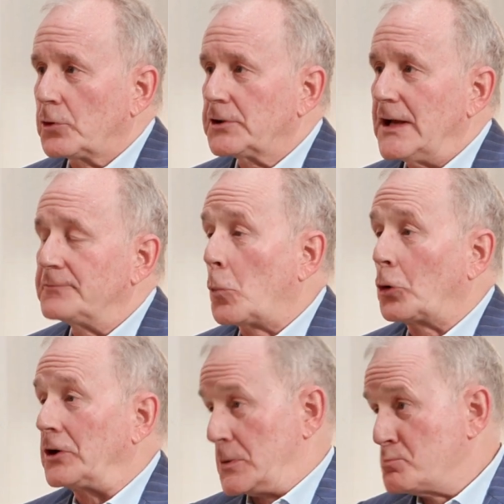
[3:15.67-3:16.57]
we're going to have
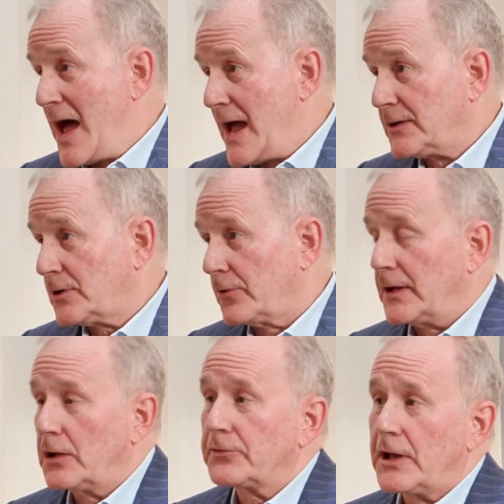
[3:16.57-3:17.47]
more impact on
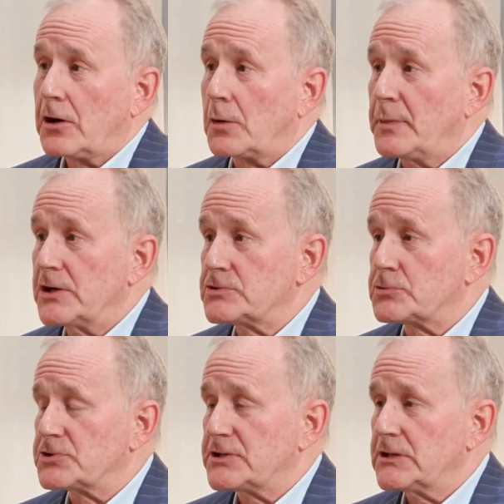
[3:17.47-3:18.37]
the healthcare our
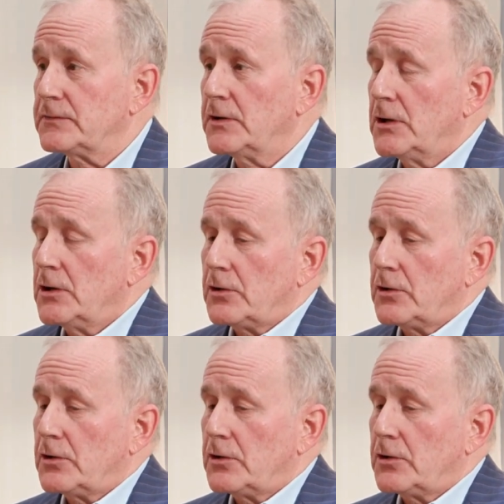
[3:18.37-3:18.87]
patients receive